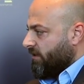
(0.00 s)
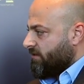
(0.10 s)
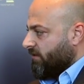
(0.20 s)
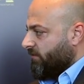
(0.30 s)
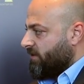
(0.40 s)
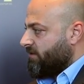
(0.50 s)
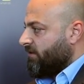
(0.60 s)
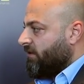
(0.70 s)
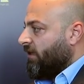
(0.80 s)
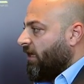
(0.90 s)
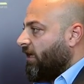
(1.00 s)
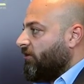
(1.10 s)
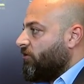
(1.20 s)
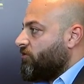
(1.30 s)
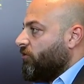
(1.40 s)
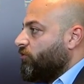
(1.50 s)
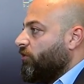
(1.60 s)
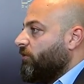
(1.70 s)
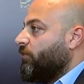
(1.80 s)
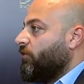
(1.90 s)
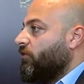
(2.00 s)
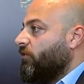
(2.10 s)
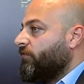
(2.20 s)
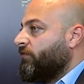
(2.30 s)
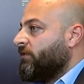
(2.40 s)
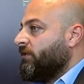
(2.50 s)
customers and also to improve